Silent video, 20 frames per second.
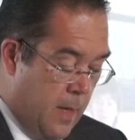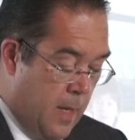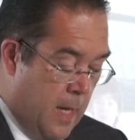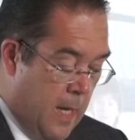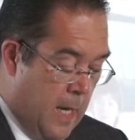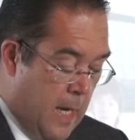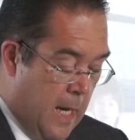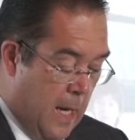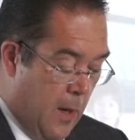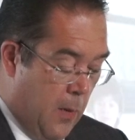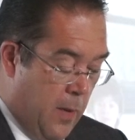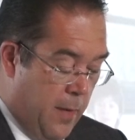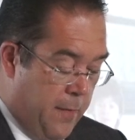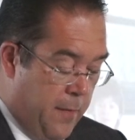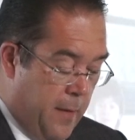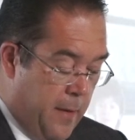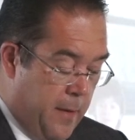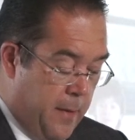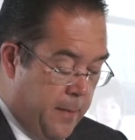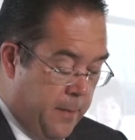
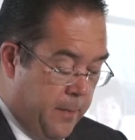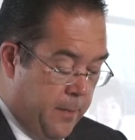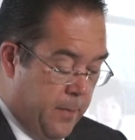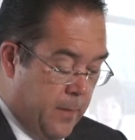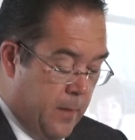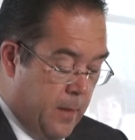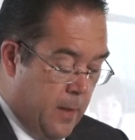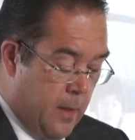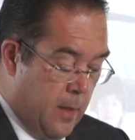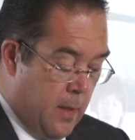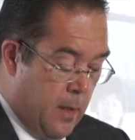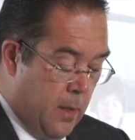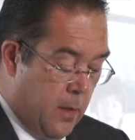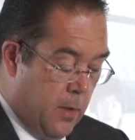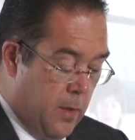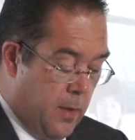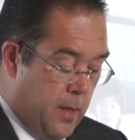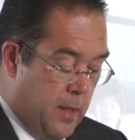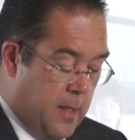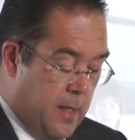However,
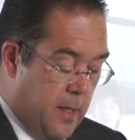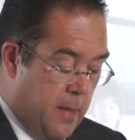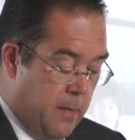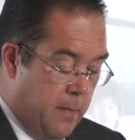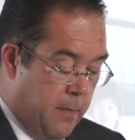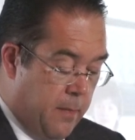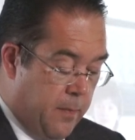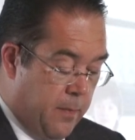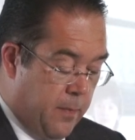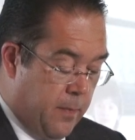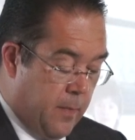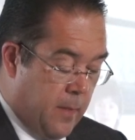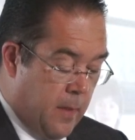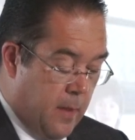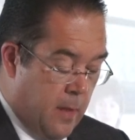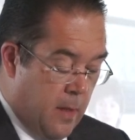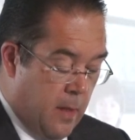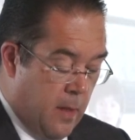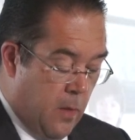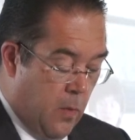tourism,
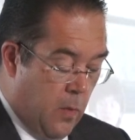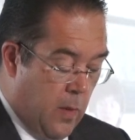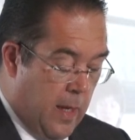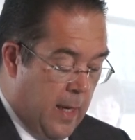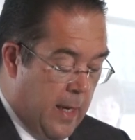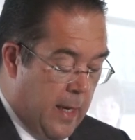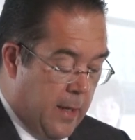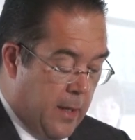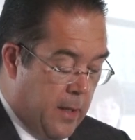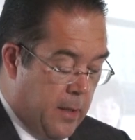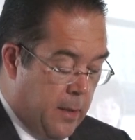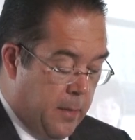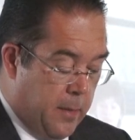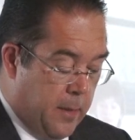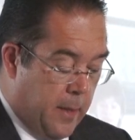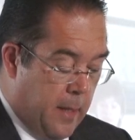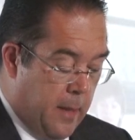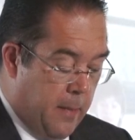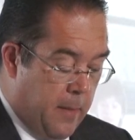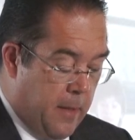while
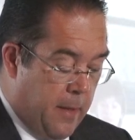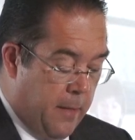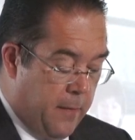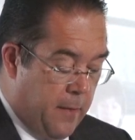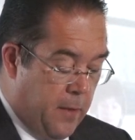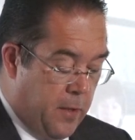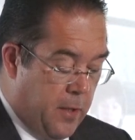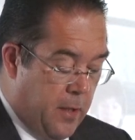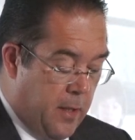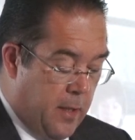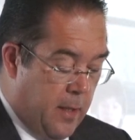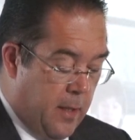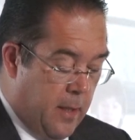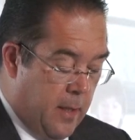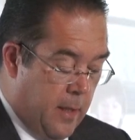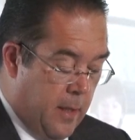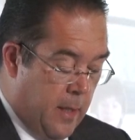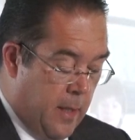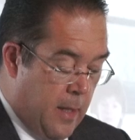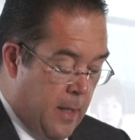economically beneficial,
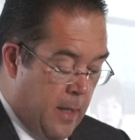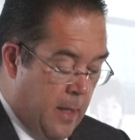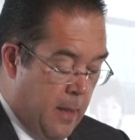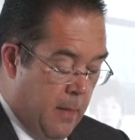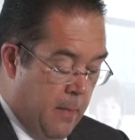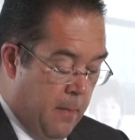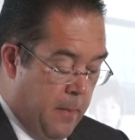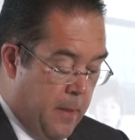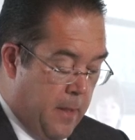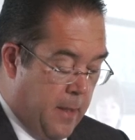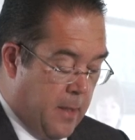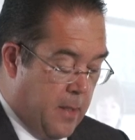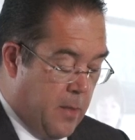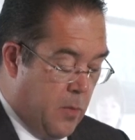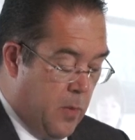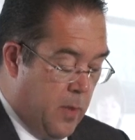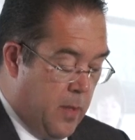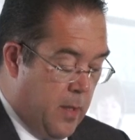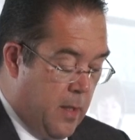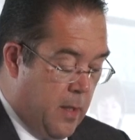brings
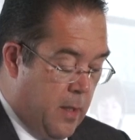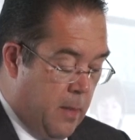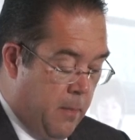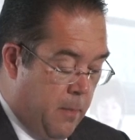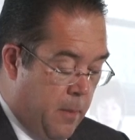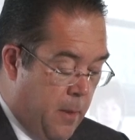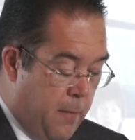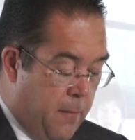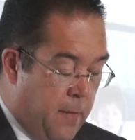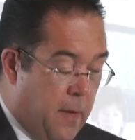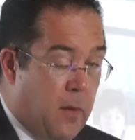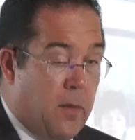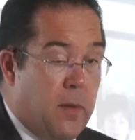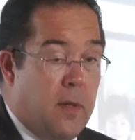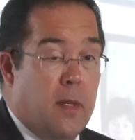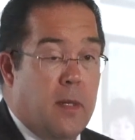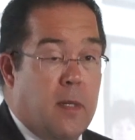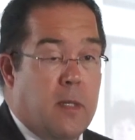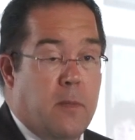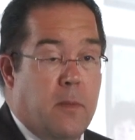with it profound
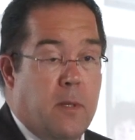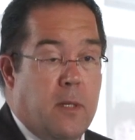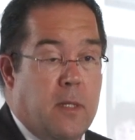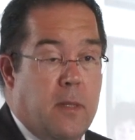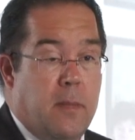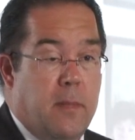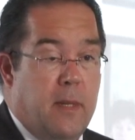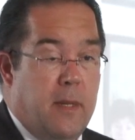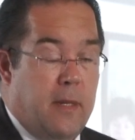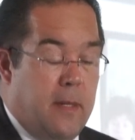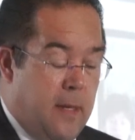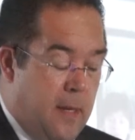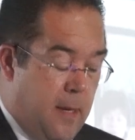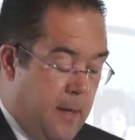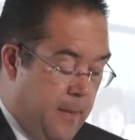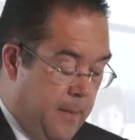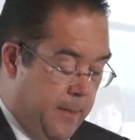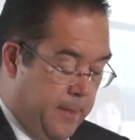responsibility.